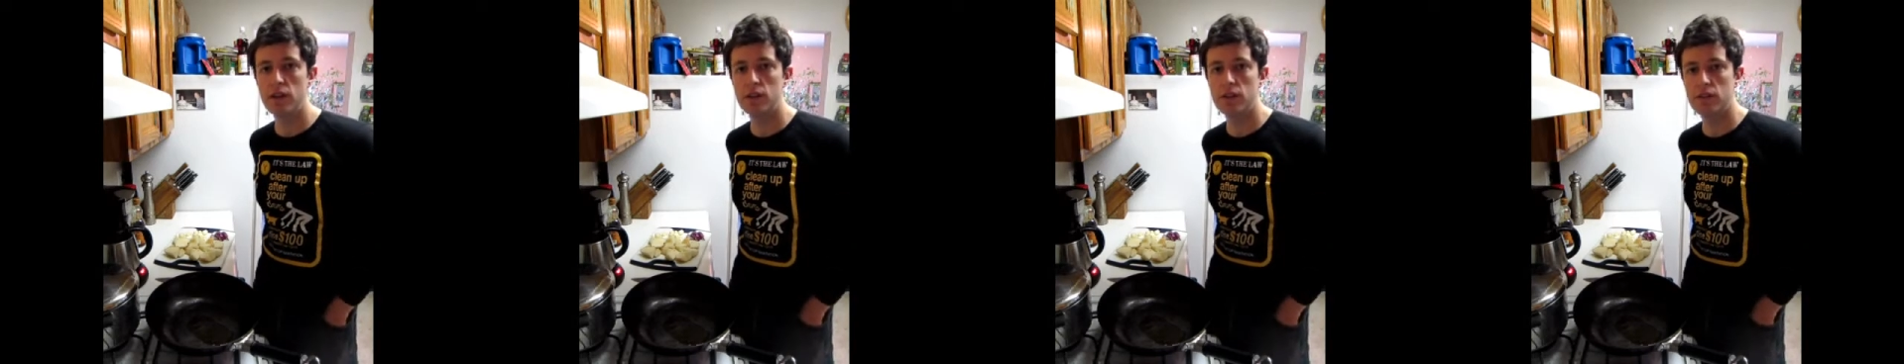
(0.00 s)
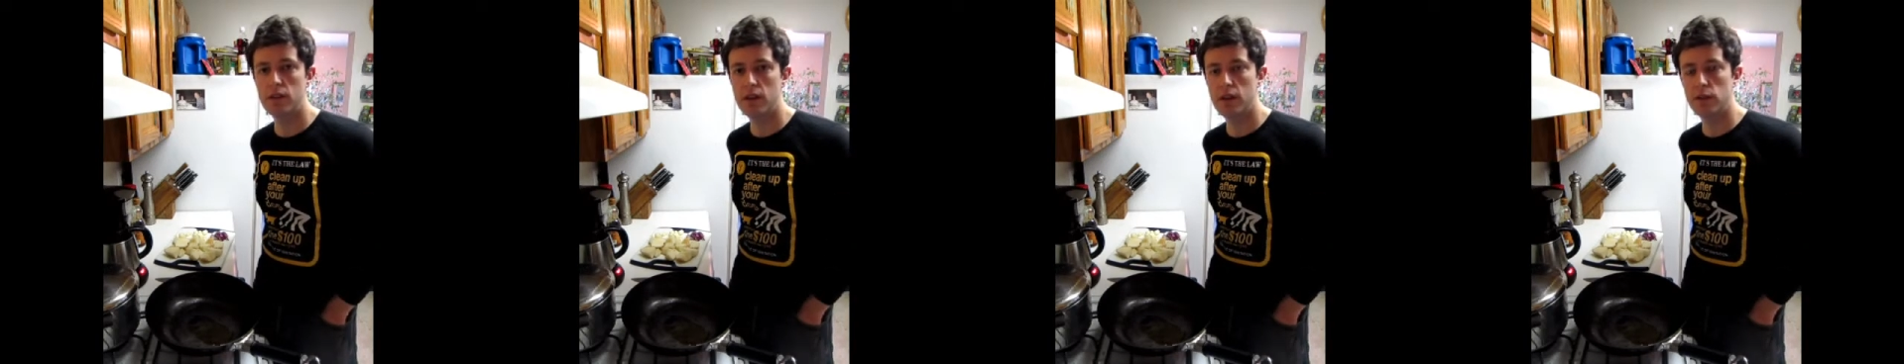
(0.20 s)

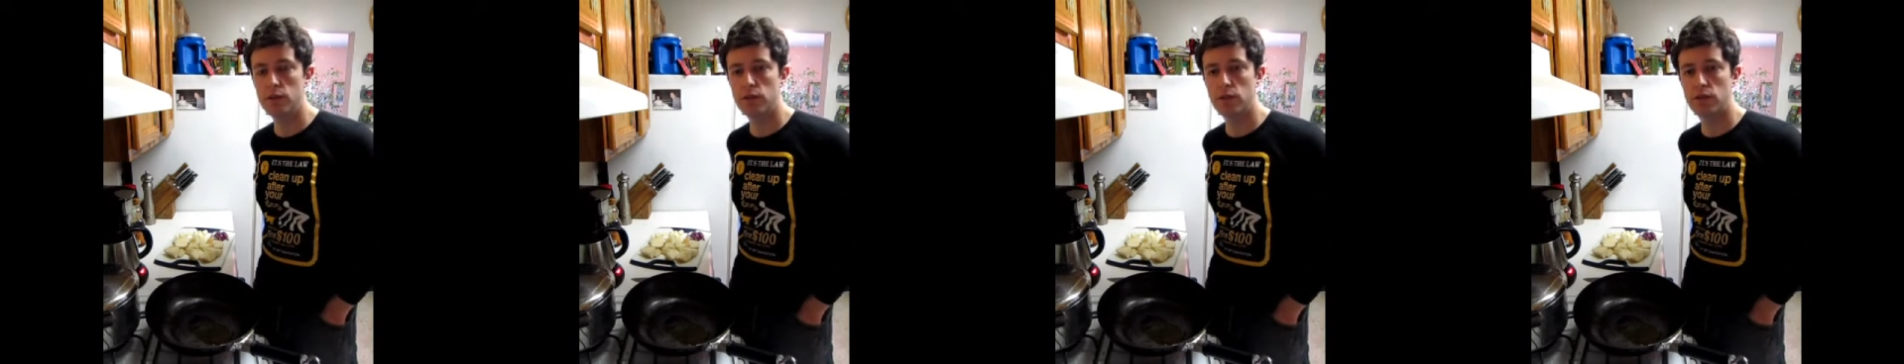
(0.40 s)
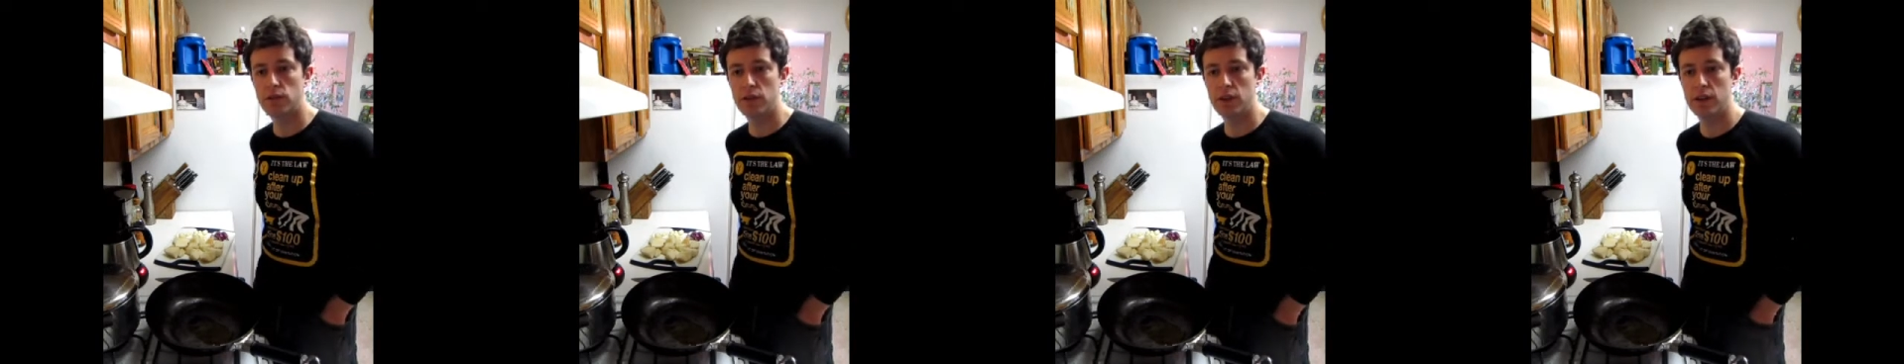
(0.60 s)
They
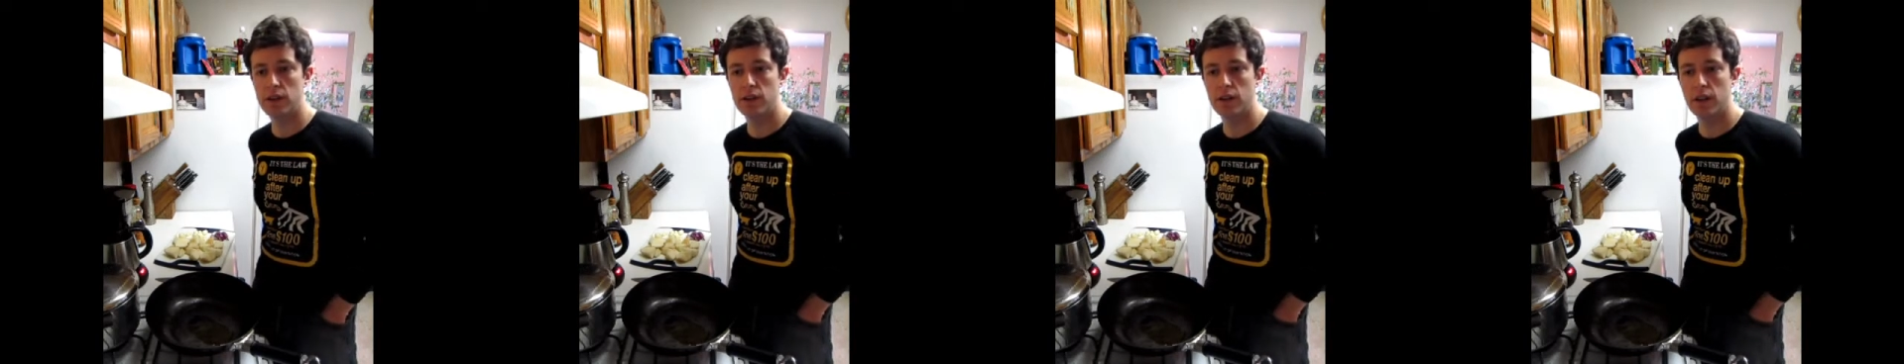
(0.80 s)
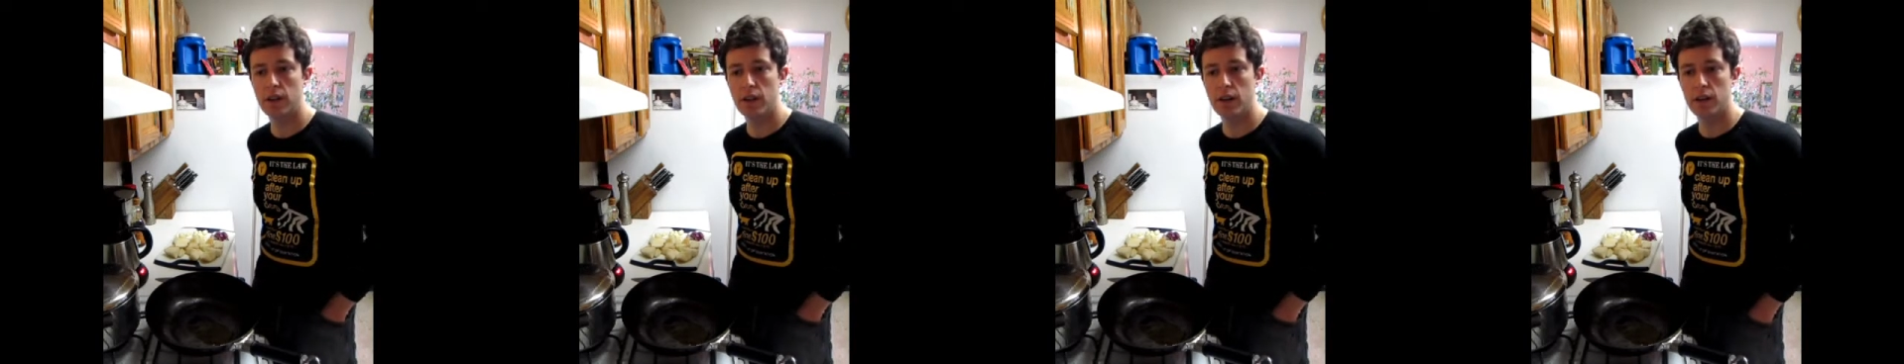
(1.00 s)
use
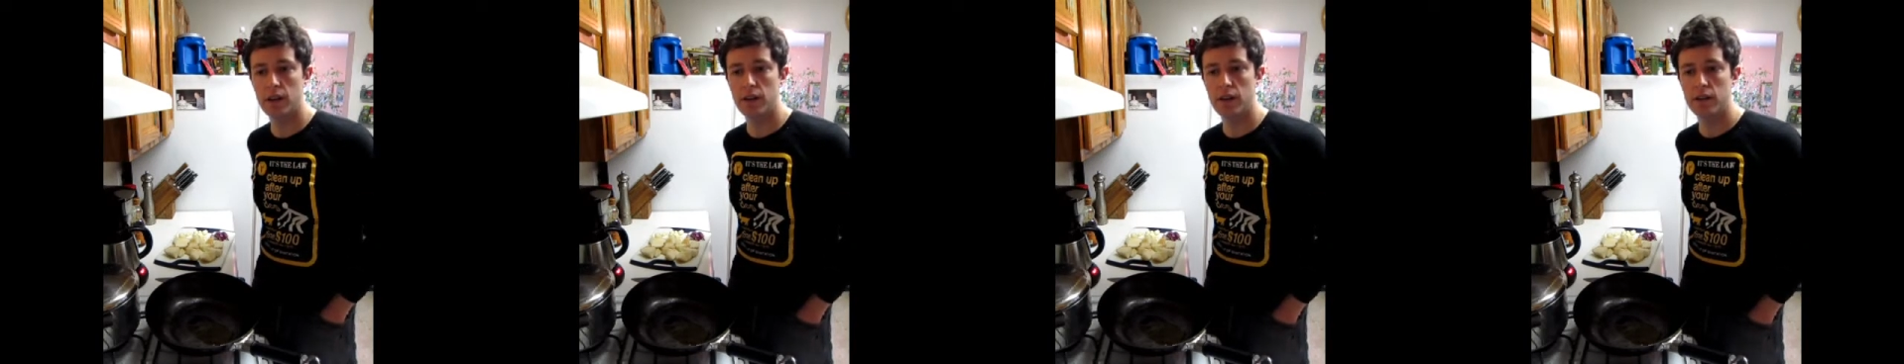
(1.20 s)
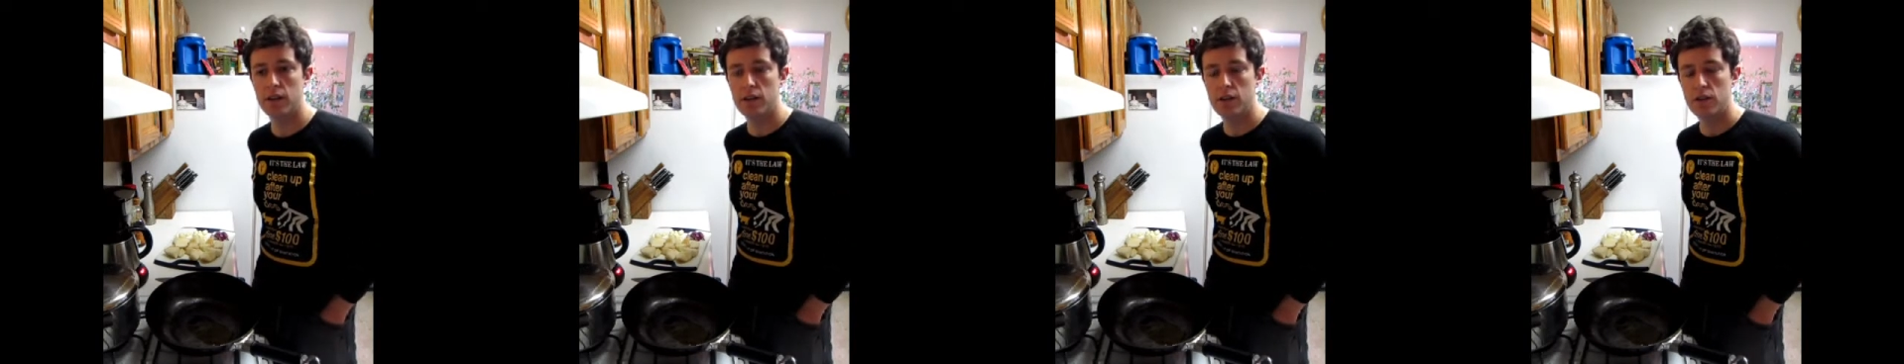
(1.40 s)

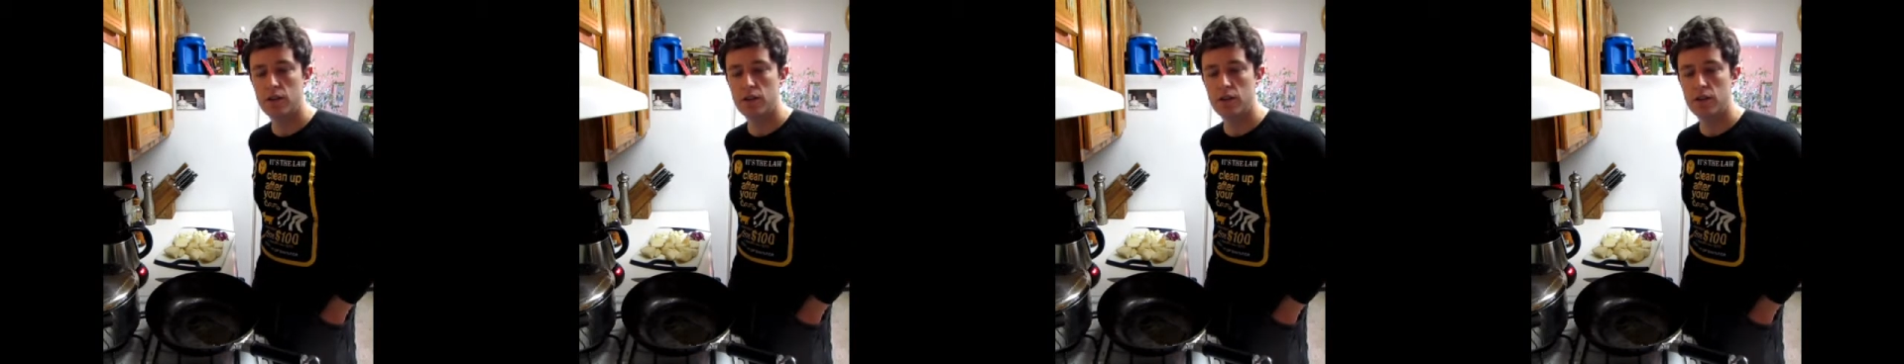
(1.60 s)
the